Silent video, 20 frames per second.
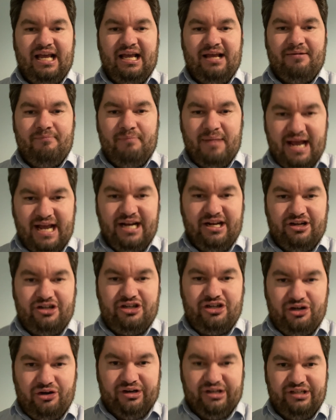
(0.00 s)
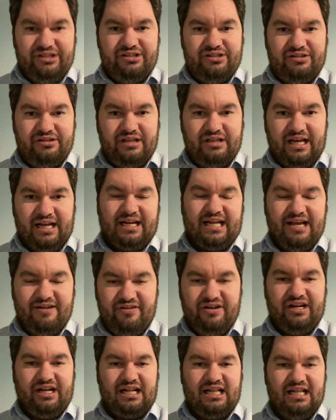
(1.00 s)
made a choice. They'd
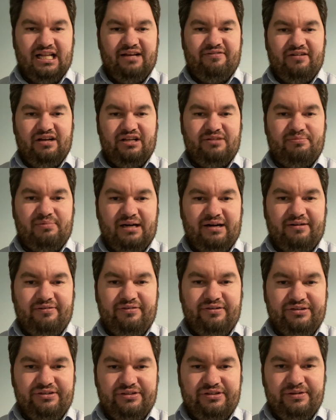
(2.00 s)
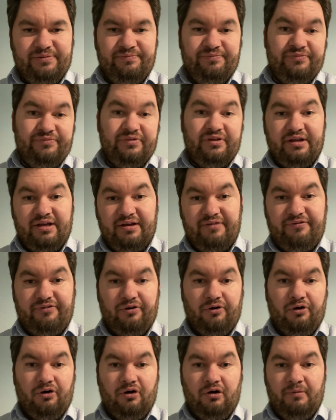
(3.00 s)
given a clear first preference
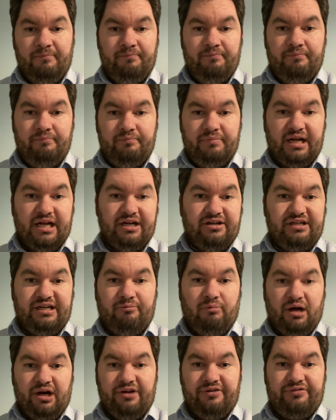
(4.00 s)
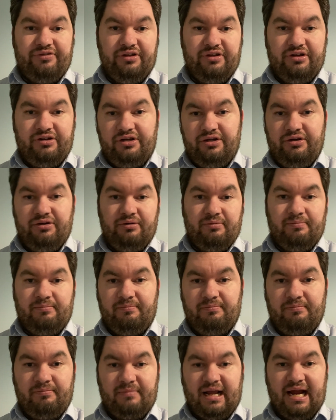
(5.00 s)
for potentially one of the two
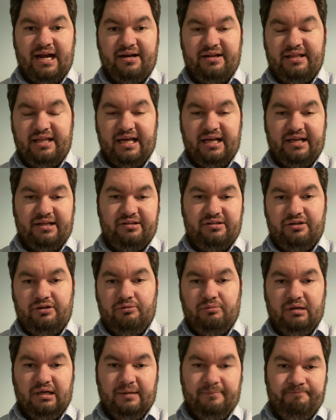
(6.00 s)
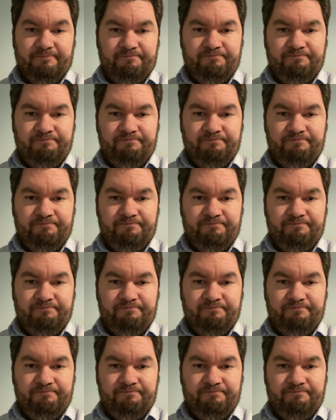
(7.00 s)
candidates who were